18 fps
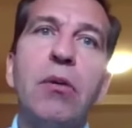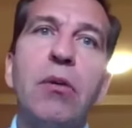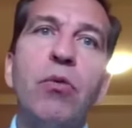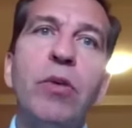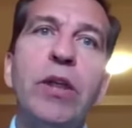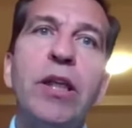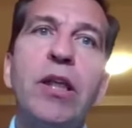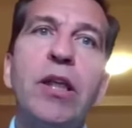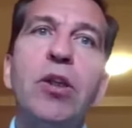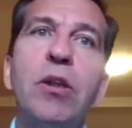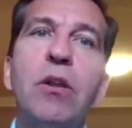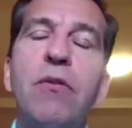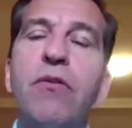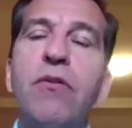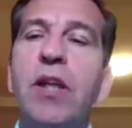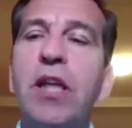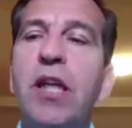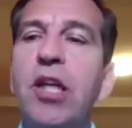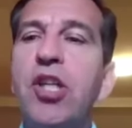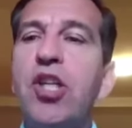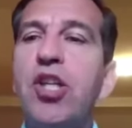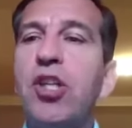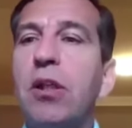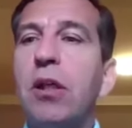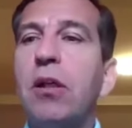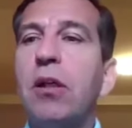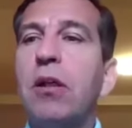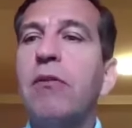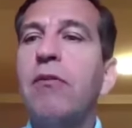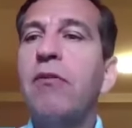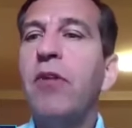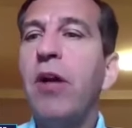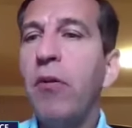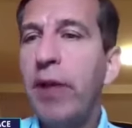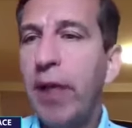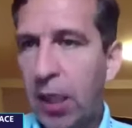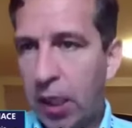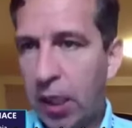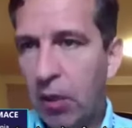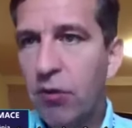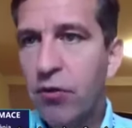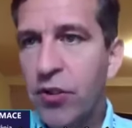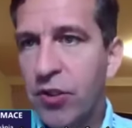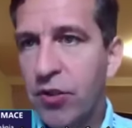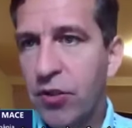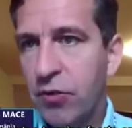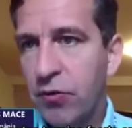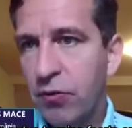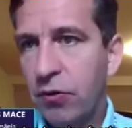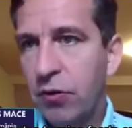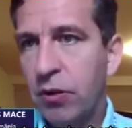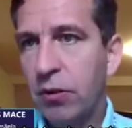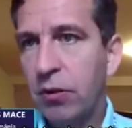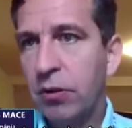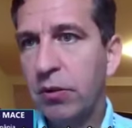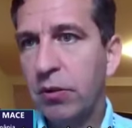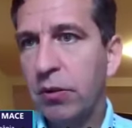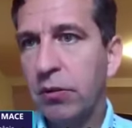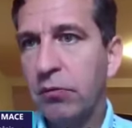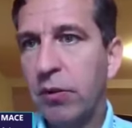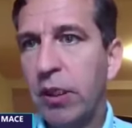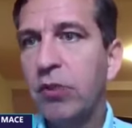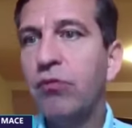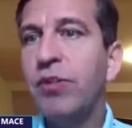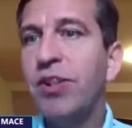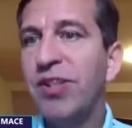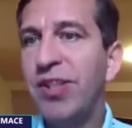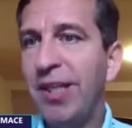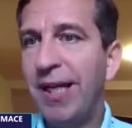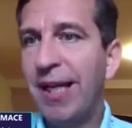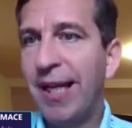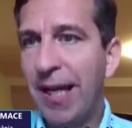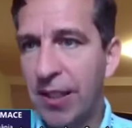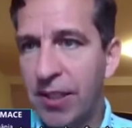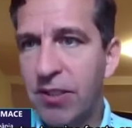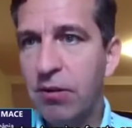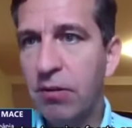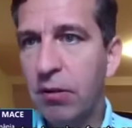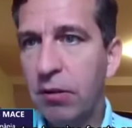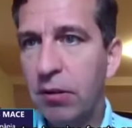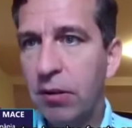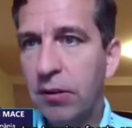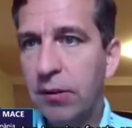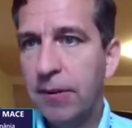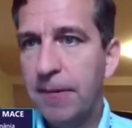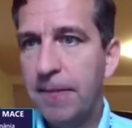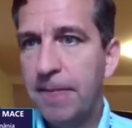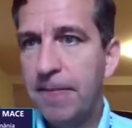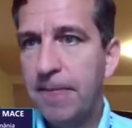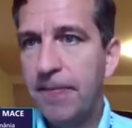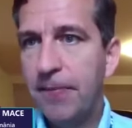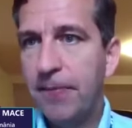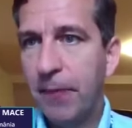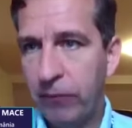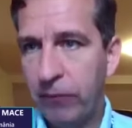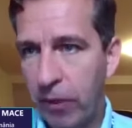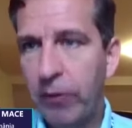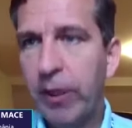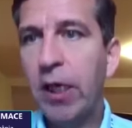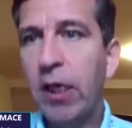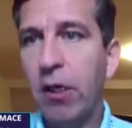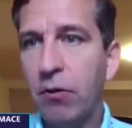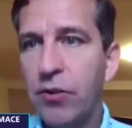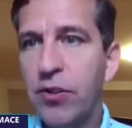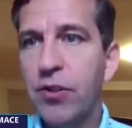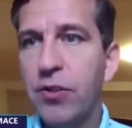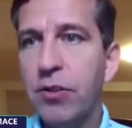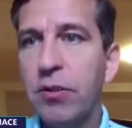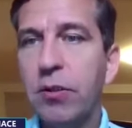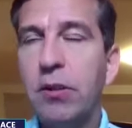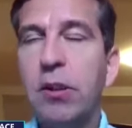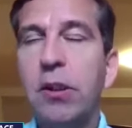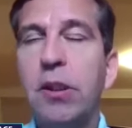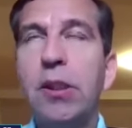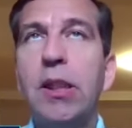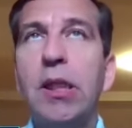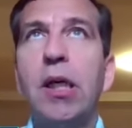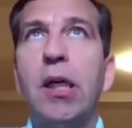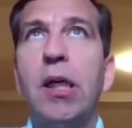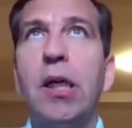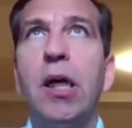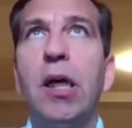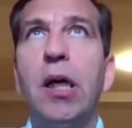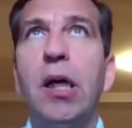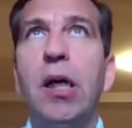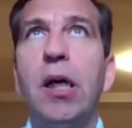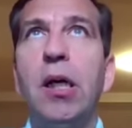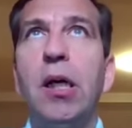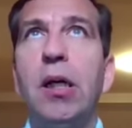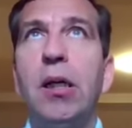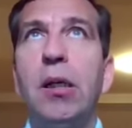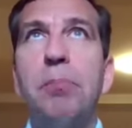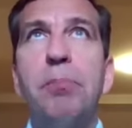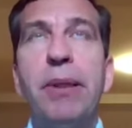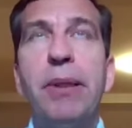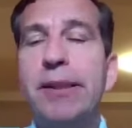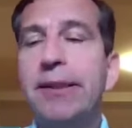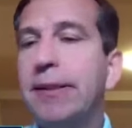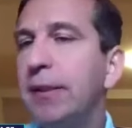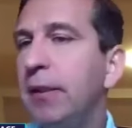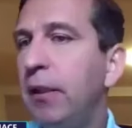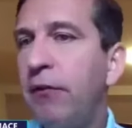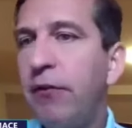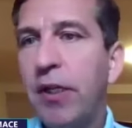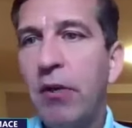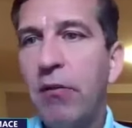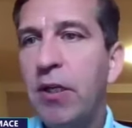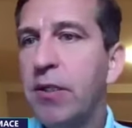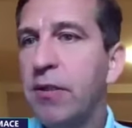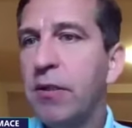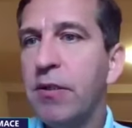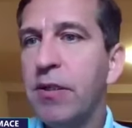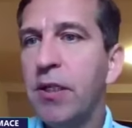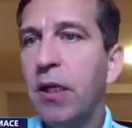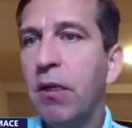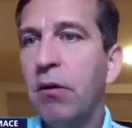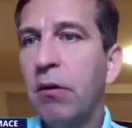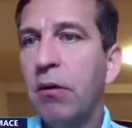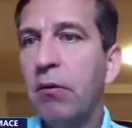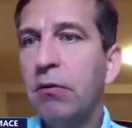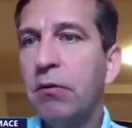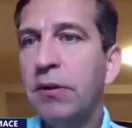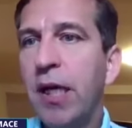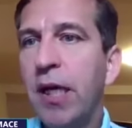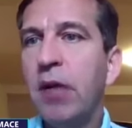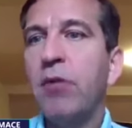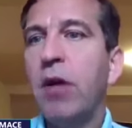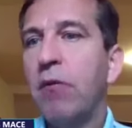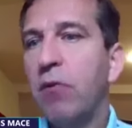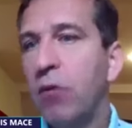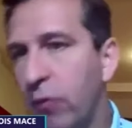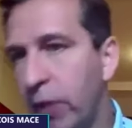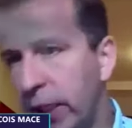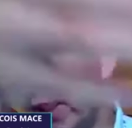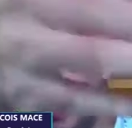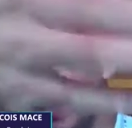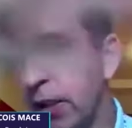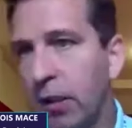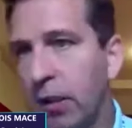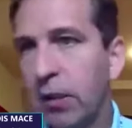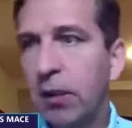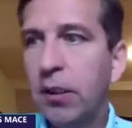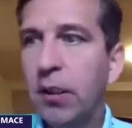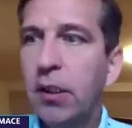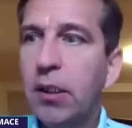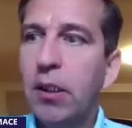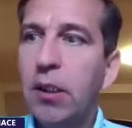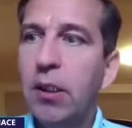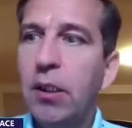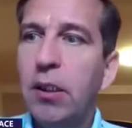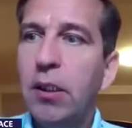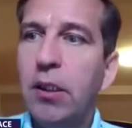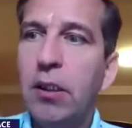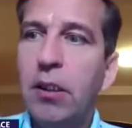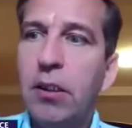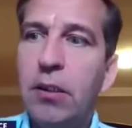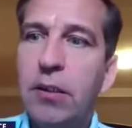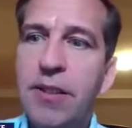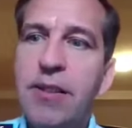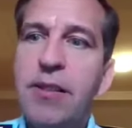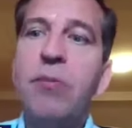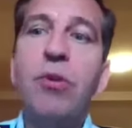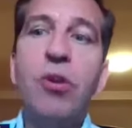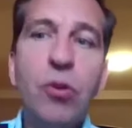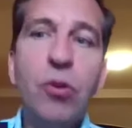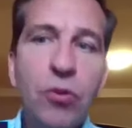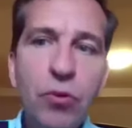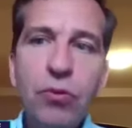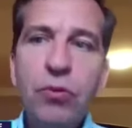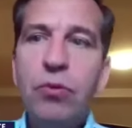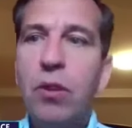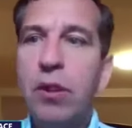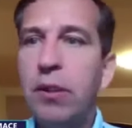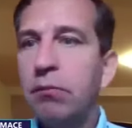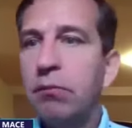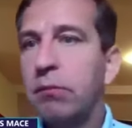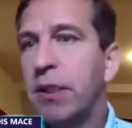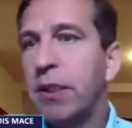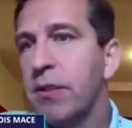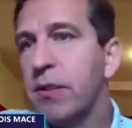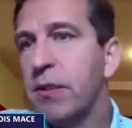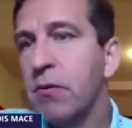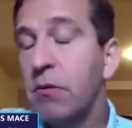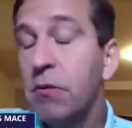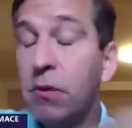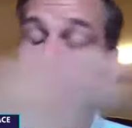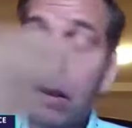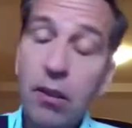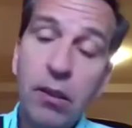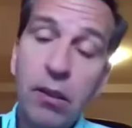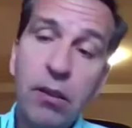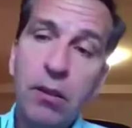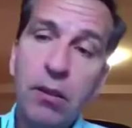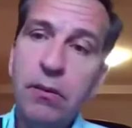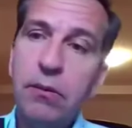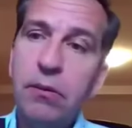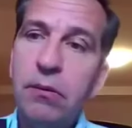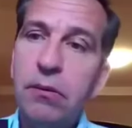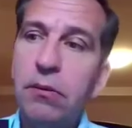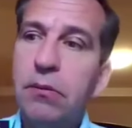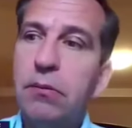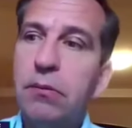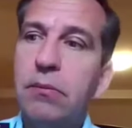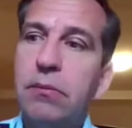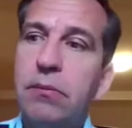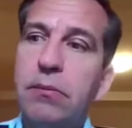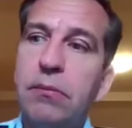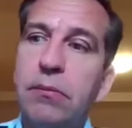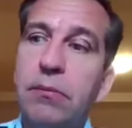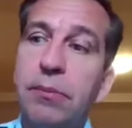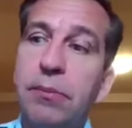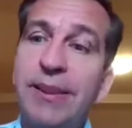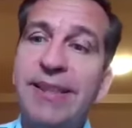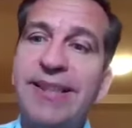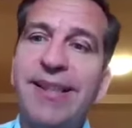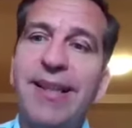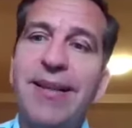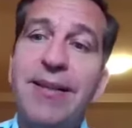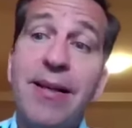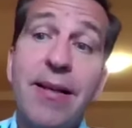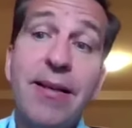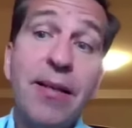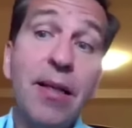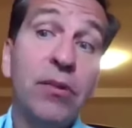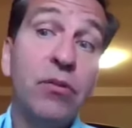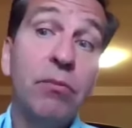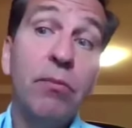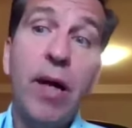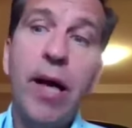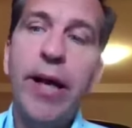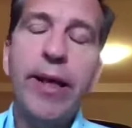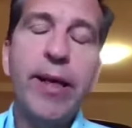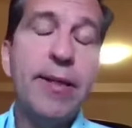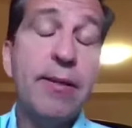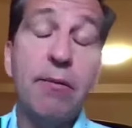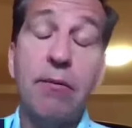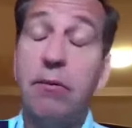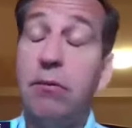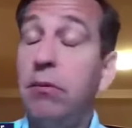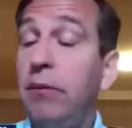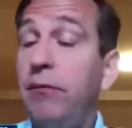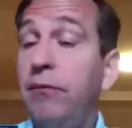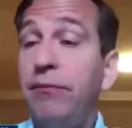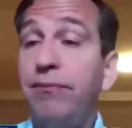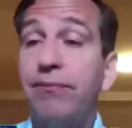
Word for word: we could finish very close to the, the what we did last year, very close. Uh, but if there is a second lockdown, we have already uh, uh, Sibiu and, and soon uh, Bistrița Satu Mare. So